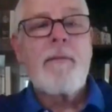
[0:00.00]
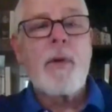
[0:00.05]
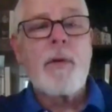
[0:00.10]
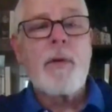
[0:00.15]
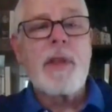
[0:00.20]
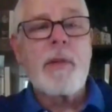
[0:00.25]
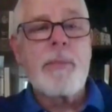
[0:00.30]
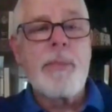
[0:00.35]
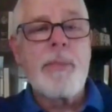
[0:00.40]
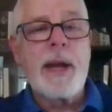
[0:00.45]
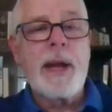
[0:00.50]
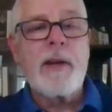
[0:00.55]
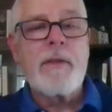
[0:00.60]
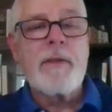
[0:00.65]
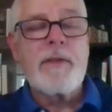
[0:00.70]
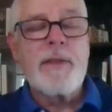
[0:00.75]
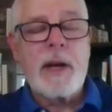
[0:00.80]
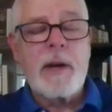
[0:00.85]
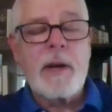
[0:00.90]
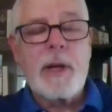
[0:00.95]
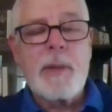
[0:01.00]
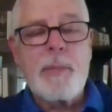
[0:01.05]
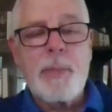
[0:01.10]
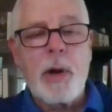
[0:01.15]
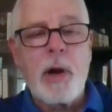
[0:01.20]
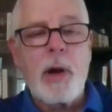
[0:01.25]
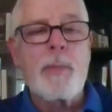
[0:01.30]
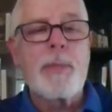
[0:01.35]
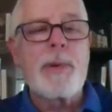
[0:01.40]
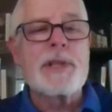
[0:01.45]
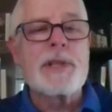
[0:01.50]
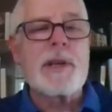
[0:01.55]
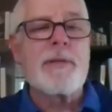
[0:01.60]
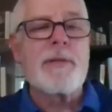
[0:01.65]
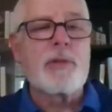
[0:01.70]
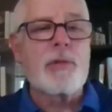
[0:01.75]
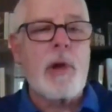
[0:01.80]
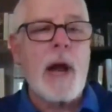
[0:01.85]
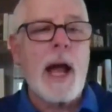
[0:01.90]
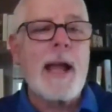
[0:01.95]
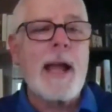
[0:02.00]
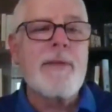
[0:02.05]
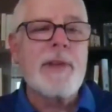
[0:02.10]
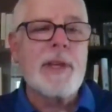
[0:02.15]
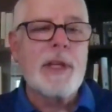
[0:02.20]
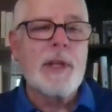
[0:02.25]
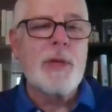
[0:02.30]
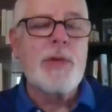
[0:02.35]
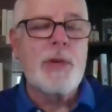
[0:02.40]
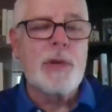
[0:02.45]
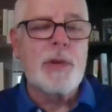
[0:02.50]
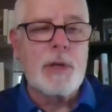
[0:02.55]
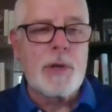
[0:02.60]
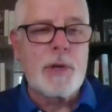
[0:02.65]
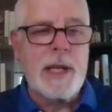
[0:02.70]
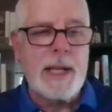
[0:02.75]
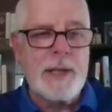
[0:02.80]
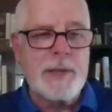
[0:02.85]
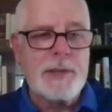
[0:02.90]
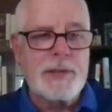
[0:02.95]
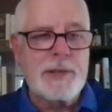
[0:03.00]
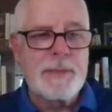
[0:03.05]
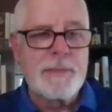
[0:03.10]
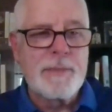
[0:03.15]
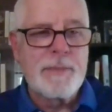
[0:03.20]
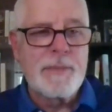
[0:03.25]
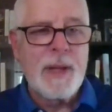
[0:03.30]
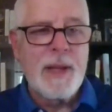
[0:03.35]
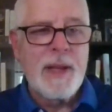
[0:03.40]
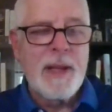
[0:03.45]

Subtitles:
for the very purpose of driving you to your knees.